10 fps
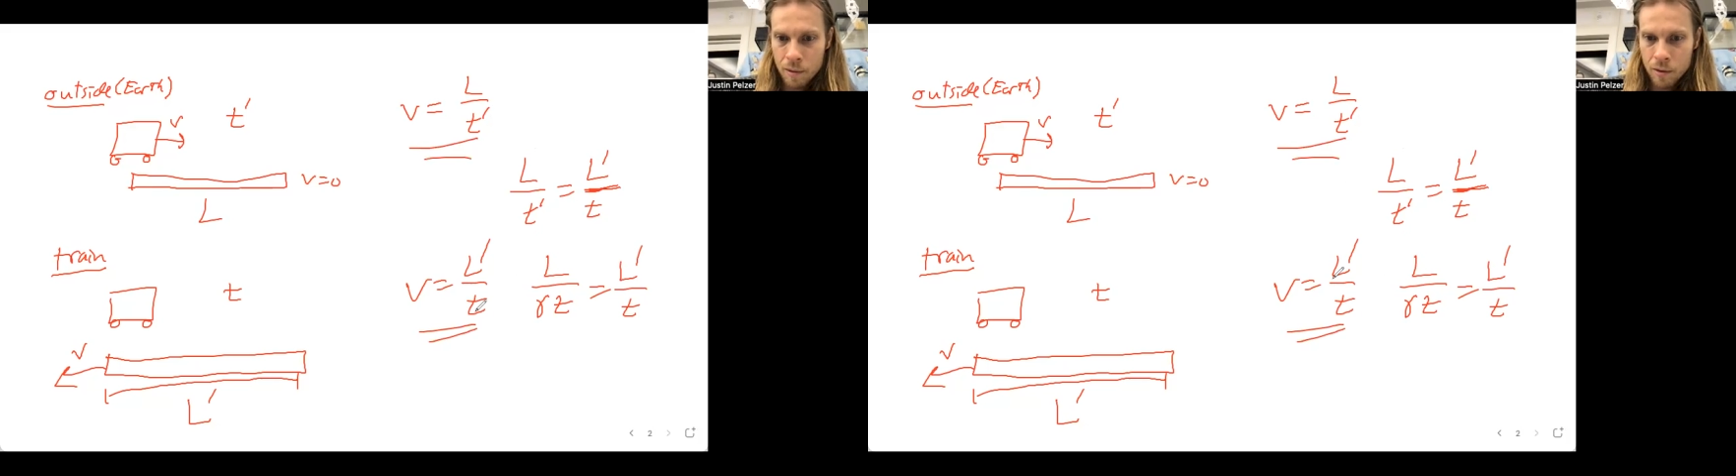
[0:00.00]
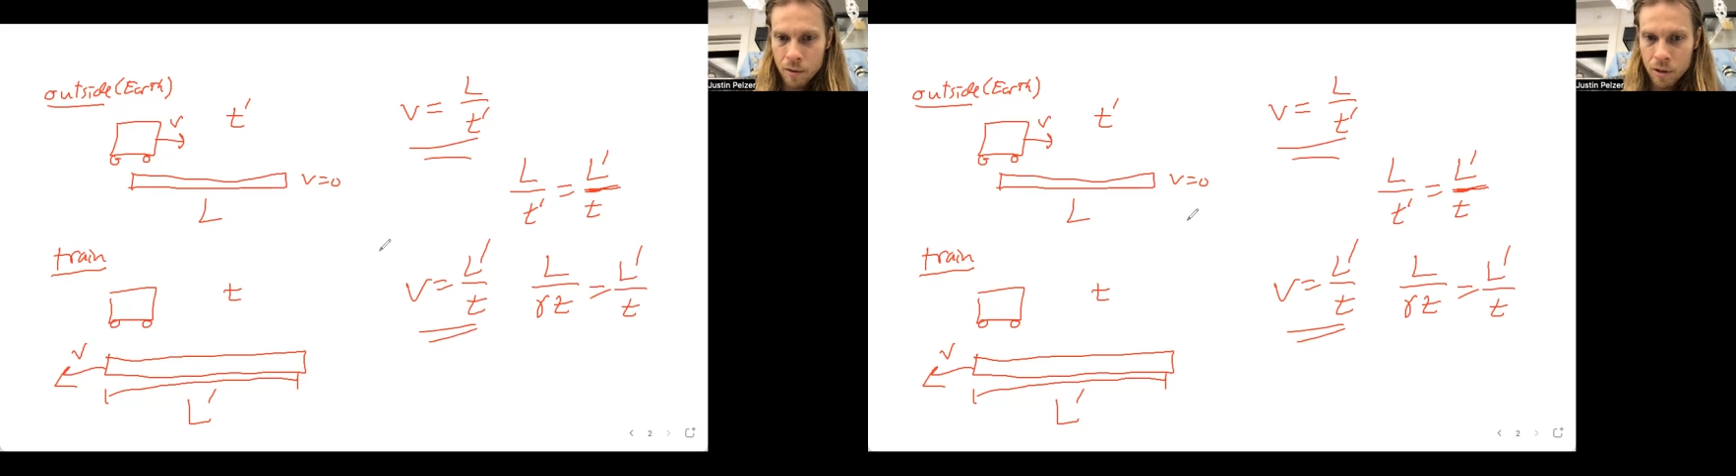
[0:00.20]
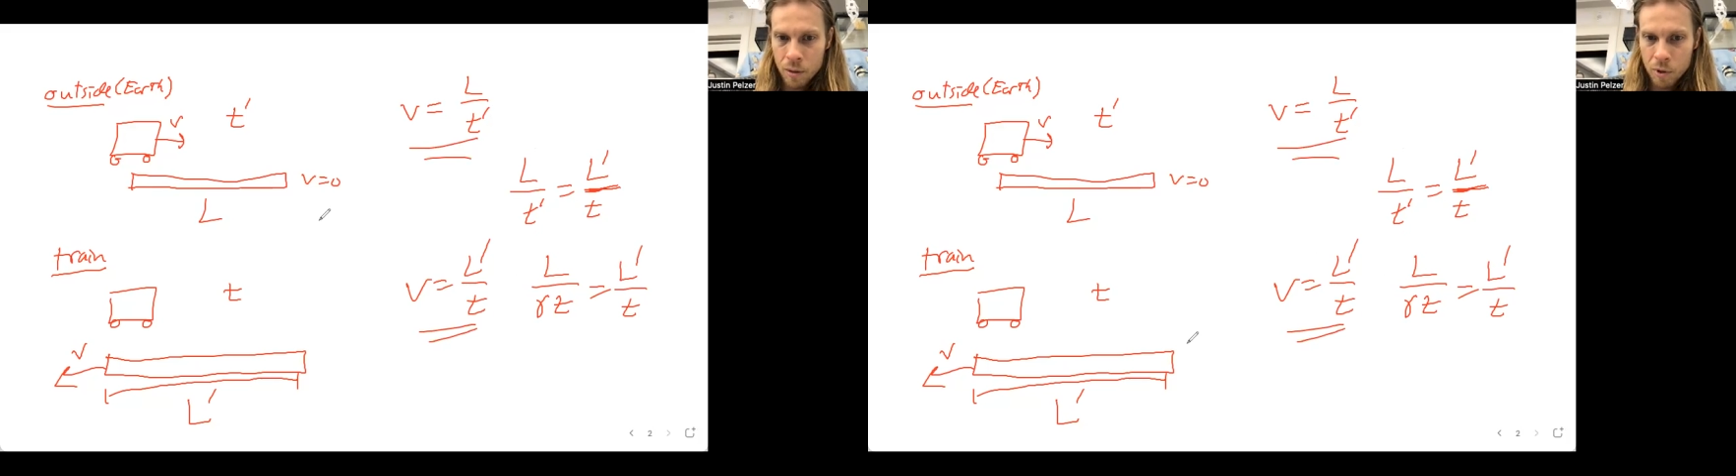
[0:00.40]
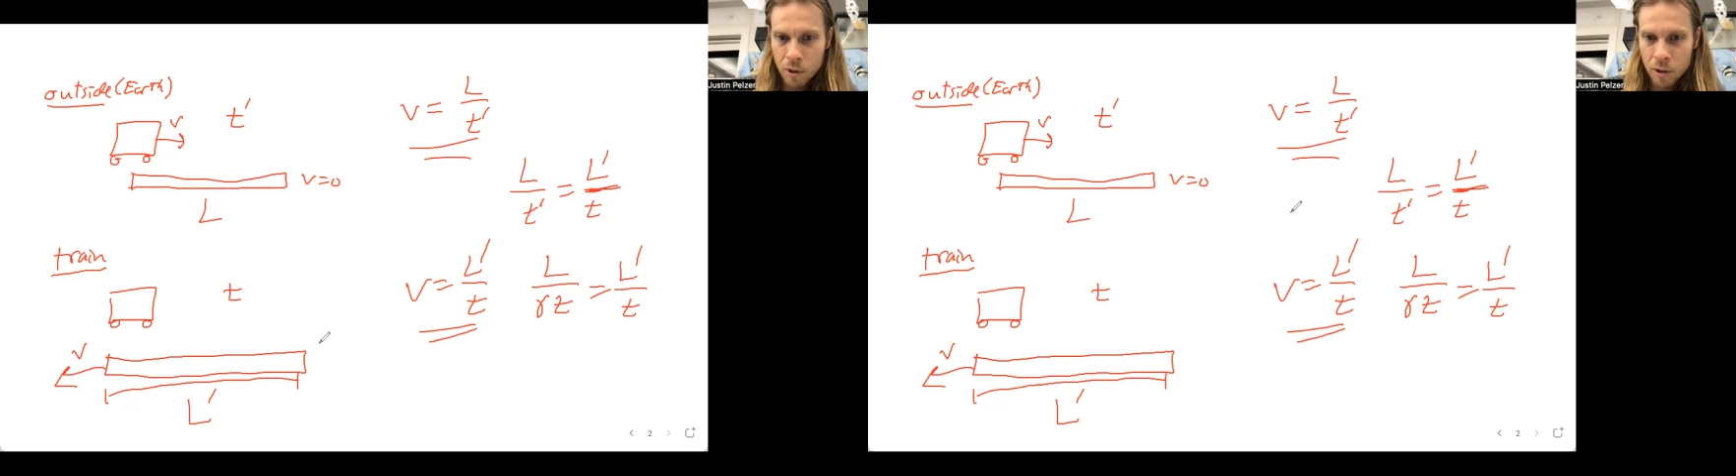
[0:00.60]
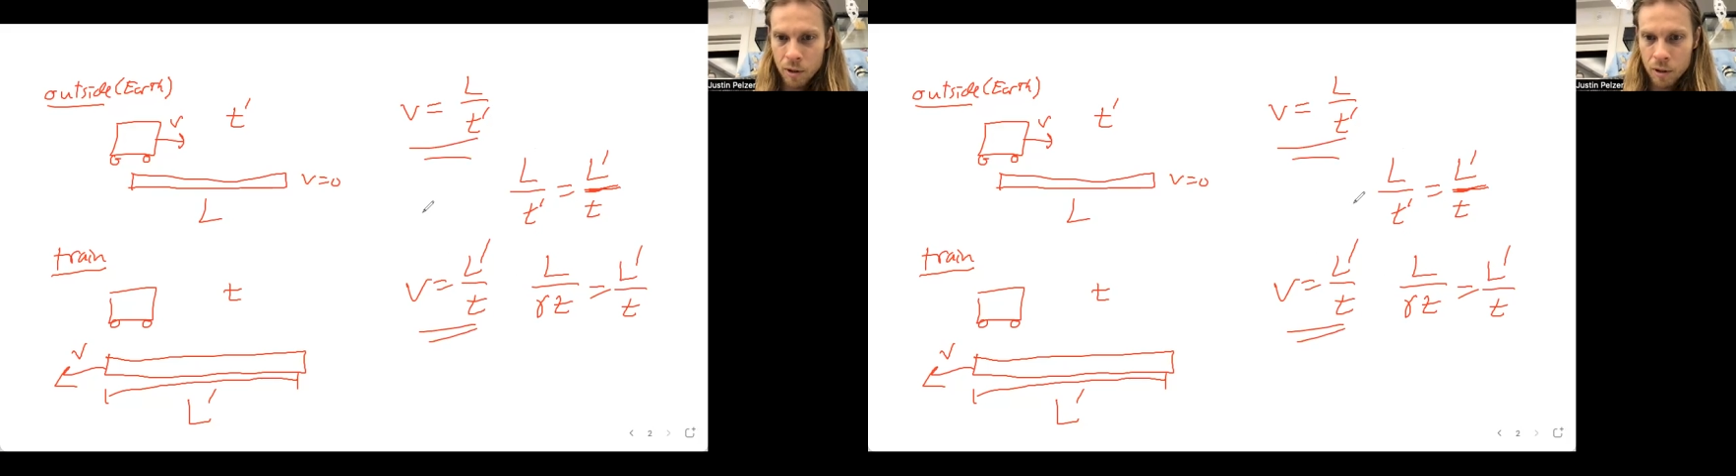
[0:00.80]
So these
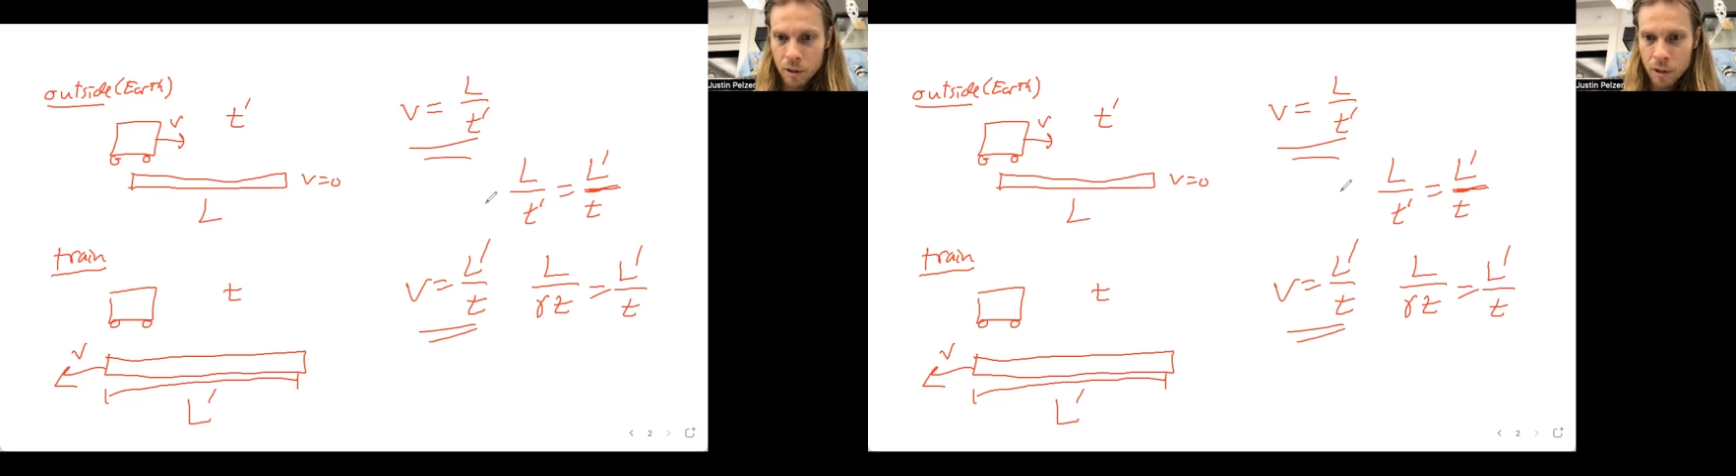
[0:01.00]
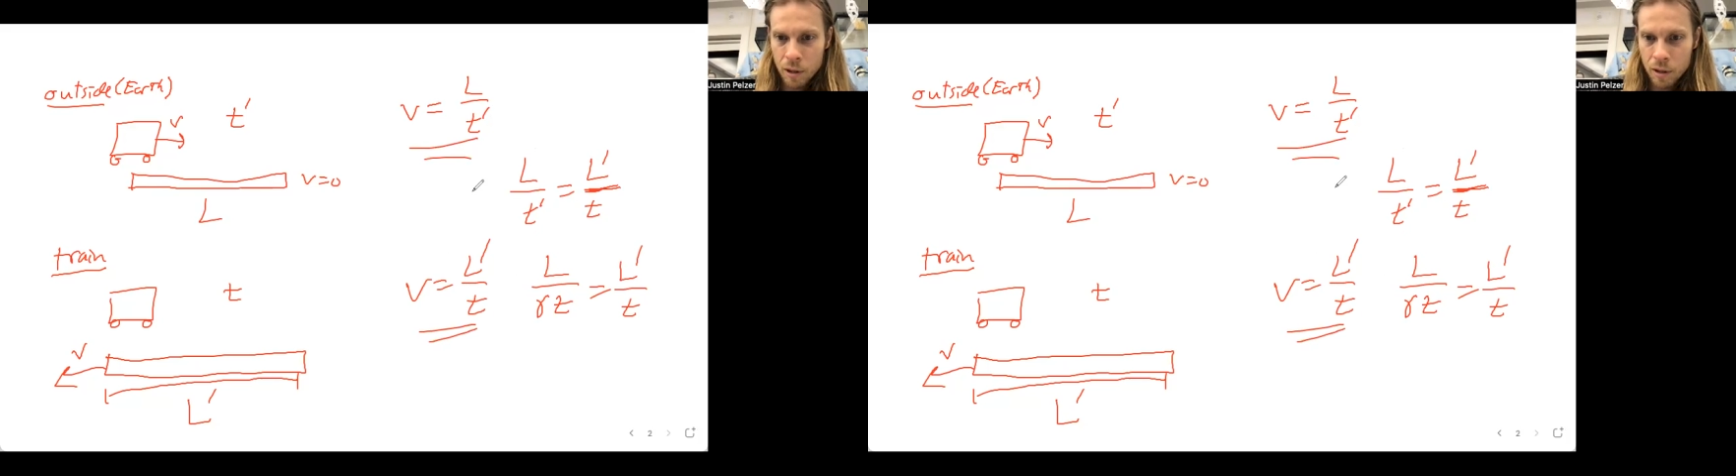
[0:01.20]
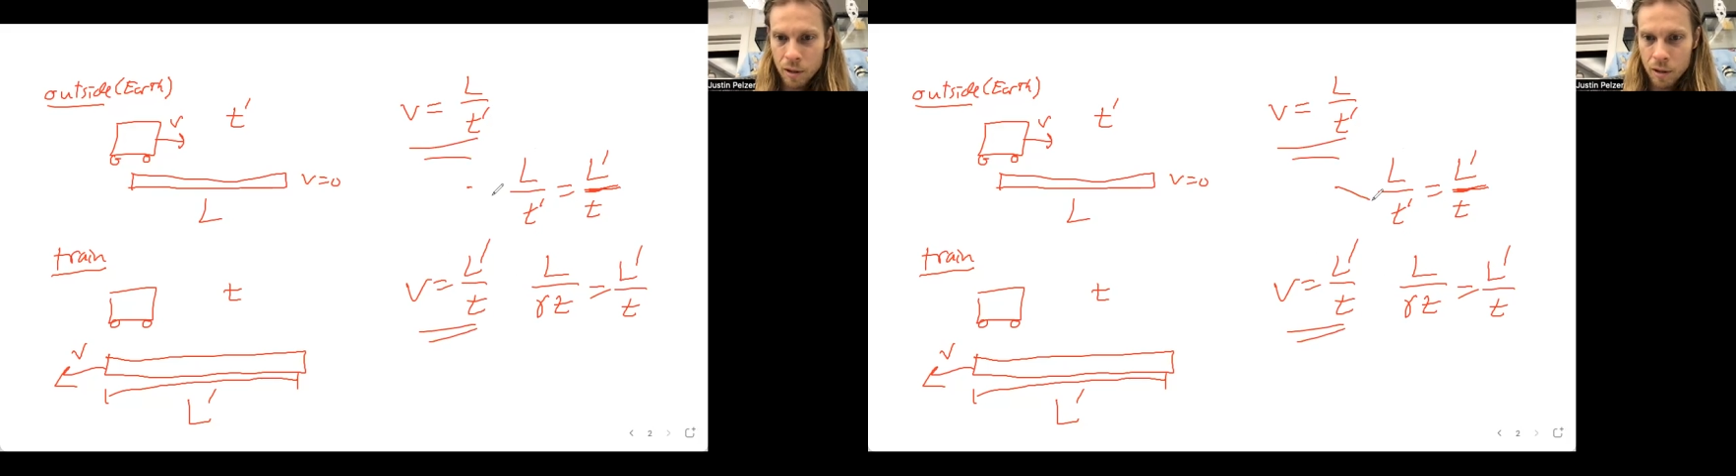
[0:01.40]
pictures lead to this,